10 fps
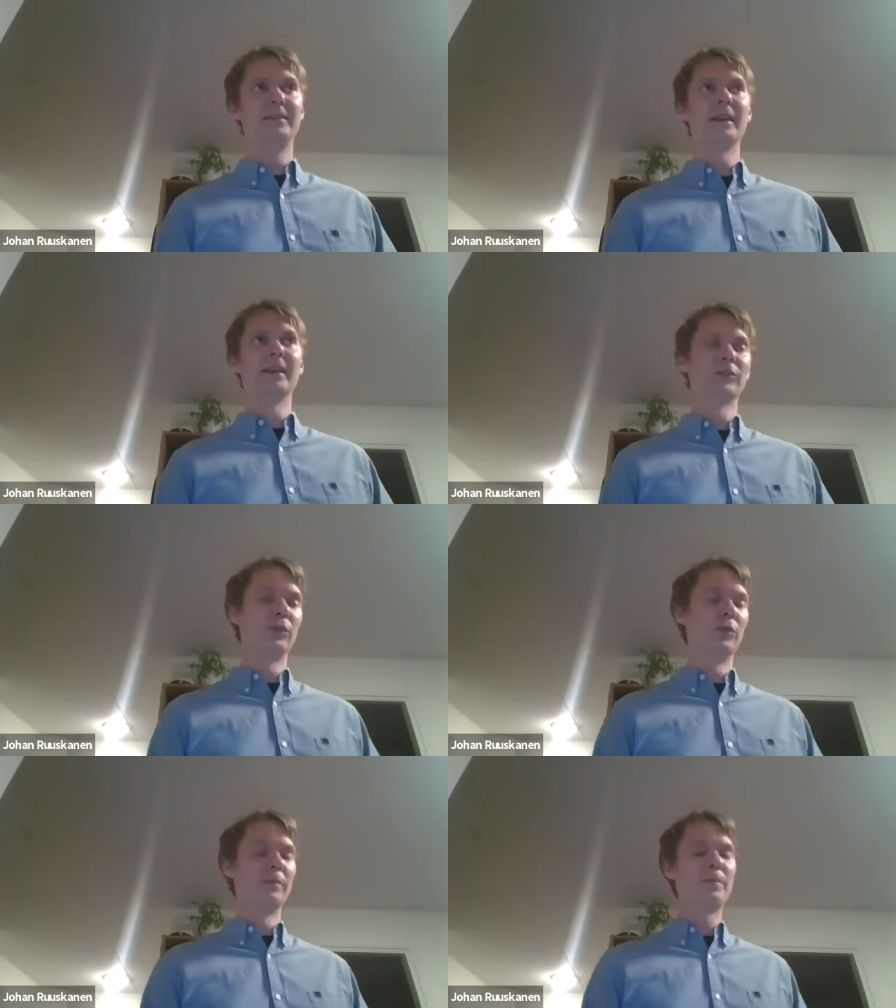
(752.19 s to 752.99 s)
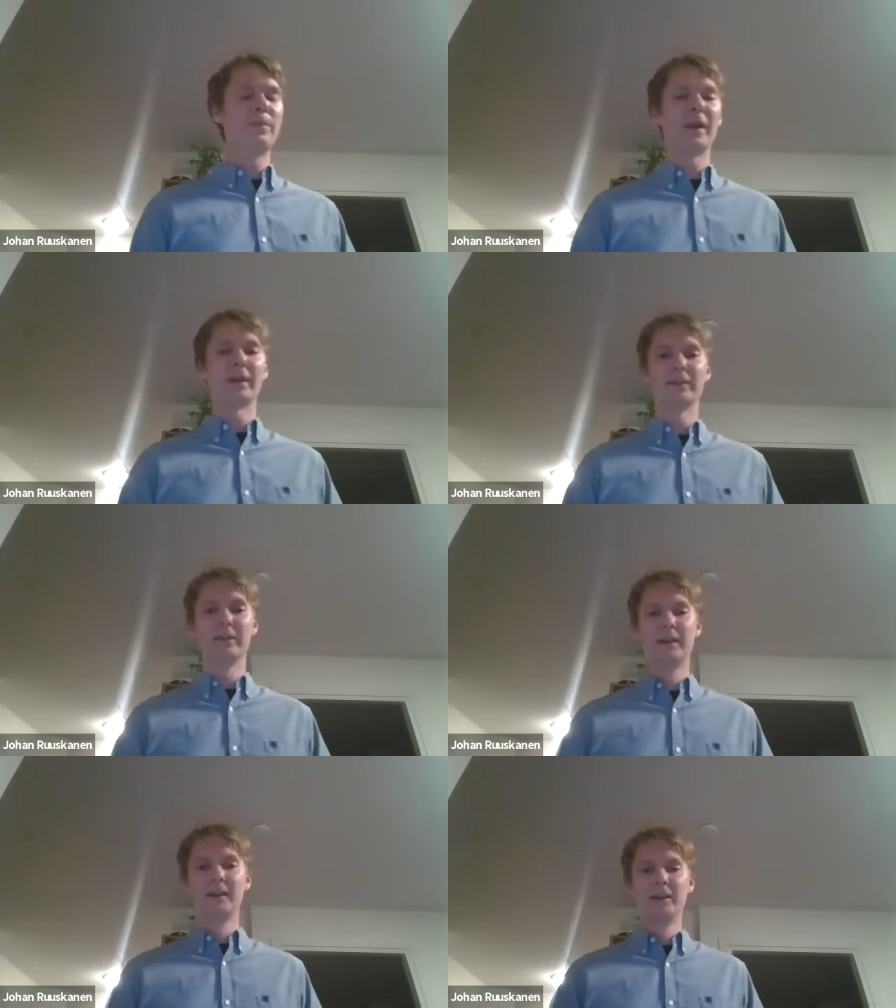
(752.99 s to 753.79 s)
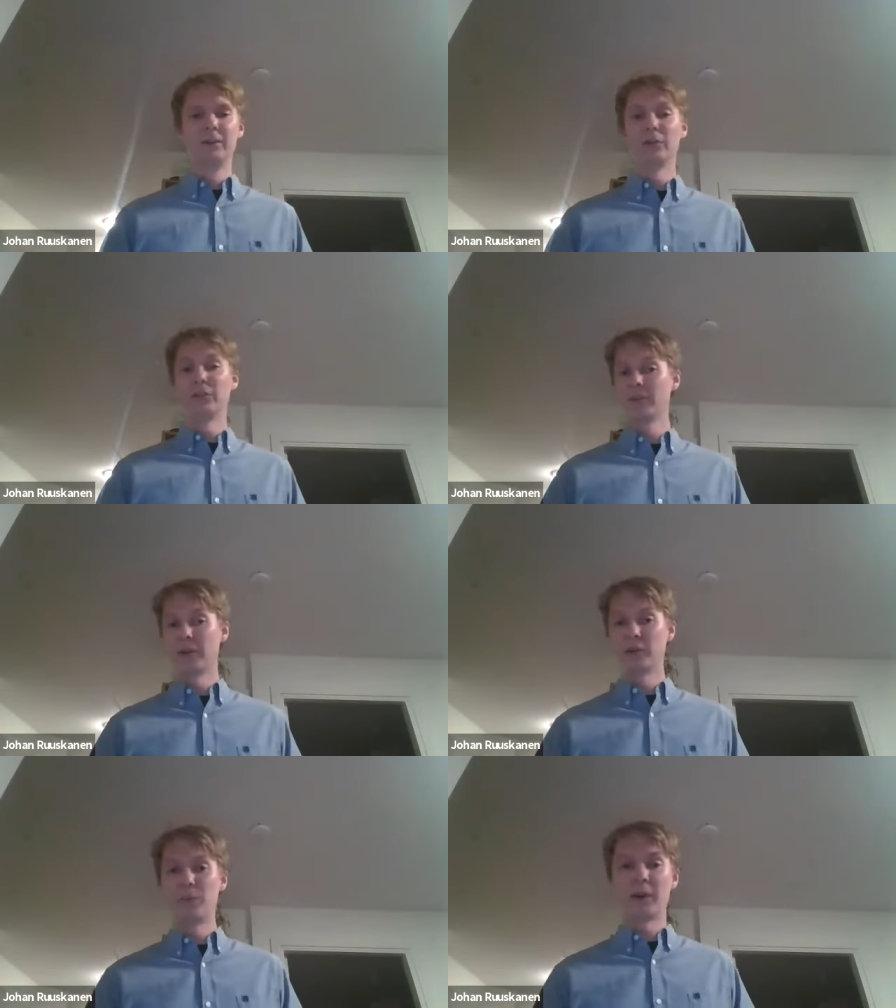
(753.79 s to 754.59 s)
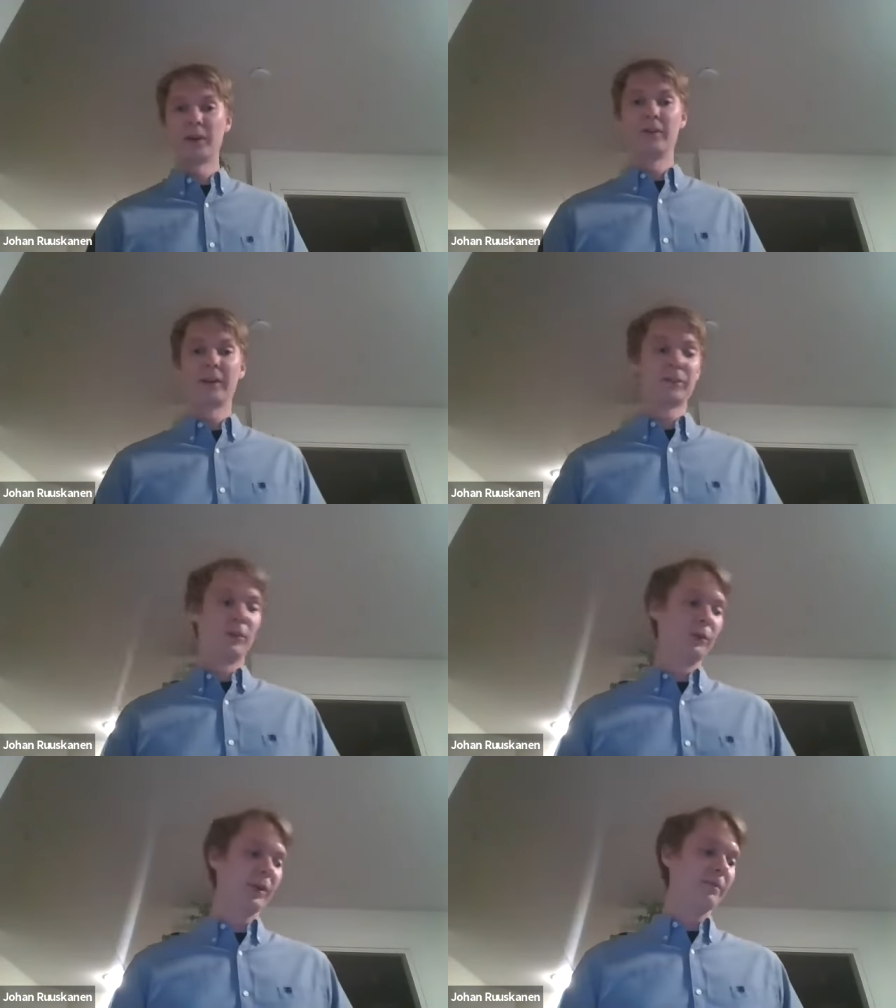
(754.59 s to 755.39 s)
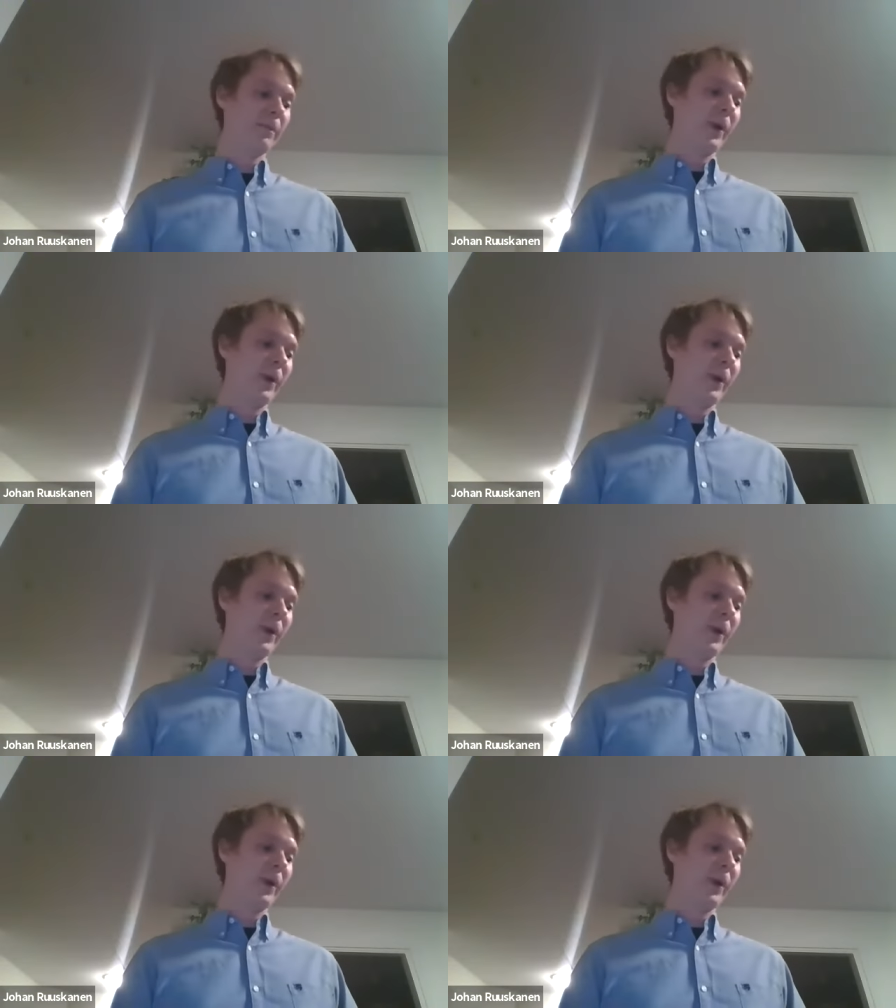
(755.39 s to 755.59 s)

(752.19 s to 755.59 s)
GSQPS systems under speculative execution.